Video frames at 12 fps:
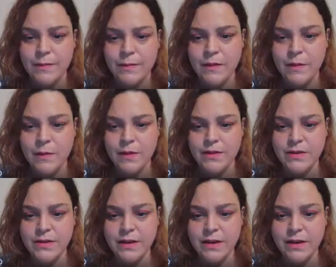Give me a
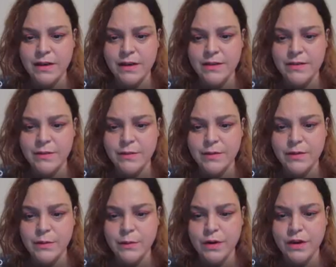second, guys. It
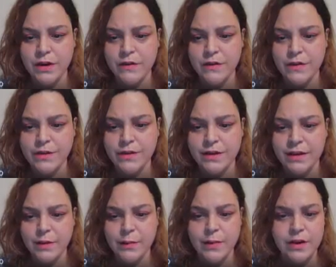wasn't working for a
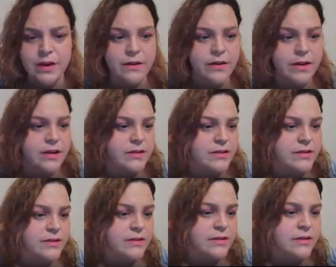second, but now it
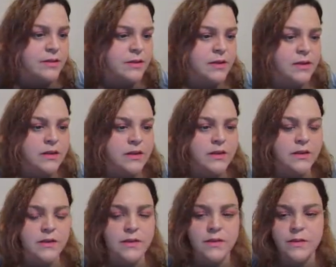is.
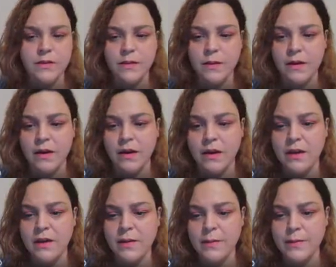
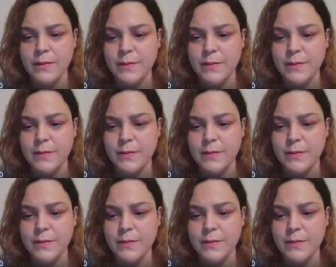Okay.